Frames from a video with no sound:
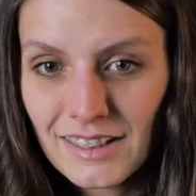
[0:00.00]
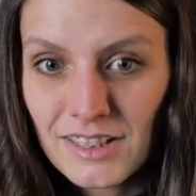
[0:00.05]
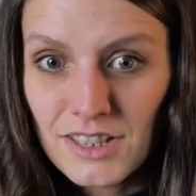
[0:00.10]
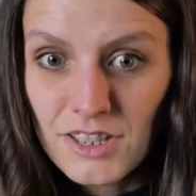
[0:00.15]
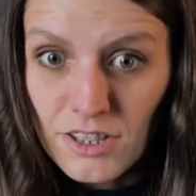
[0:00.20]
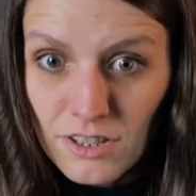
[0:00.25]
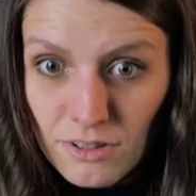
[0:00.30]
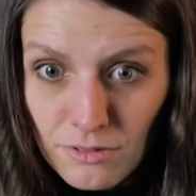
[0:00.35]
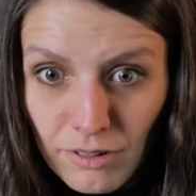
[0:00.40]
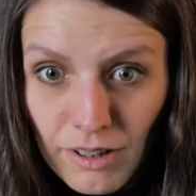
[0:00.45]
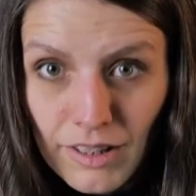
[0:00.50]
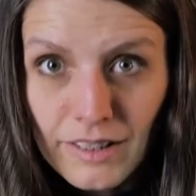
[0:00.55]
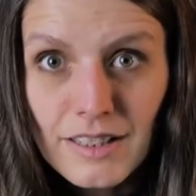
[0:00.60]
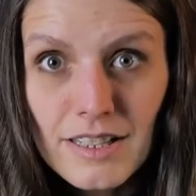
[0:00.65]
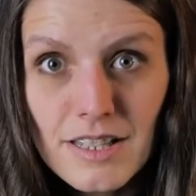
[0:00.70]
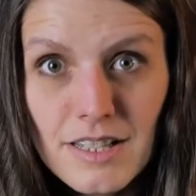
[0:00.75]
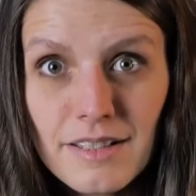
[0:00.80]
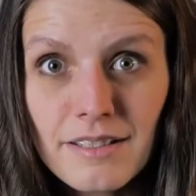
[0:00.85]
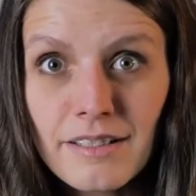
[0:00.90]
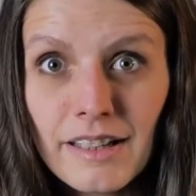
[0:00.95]
do you want
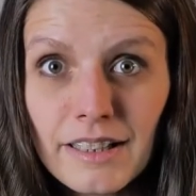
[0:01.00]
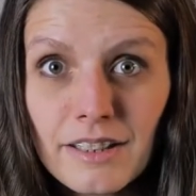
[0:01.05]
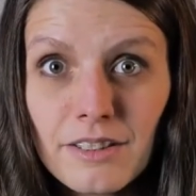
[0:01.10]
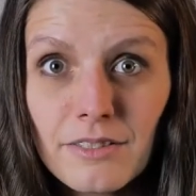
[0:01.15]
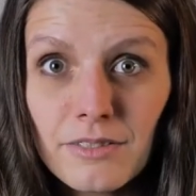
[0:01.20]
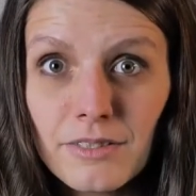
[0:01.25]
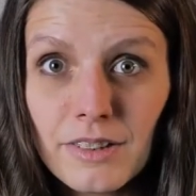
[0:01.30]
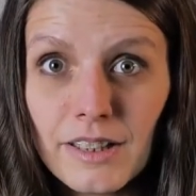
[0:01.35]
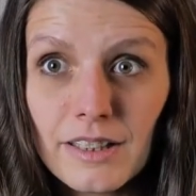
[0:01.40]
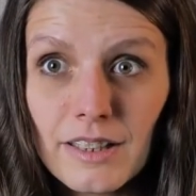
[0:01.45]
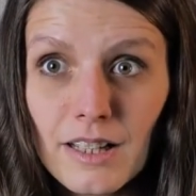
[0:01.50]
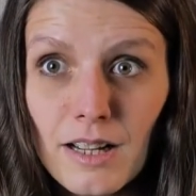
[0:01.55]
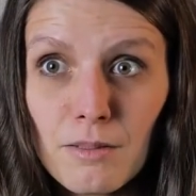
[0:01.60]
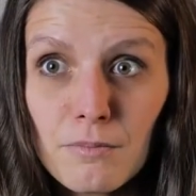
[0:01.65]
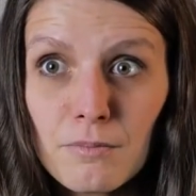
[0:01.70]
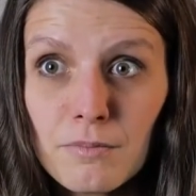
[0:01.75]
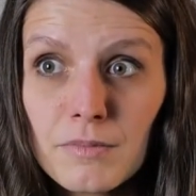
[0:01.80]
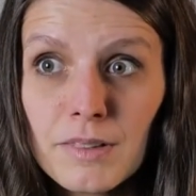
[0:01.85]
this greater freedom?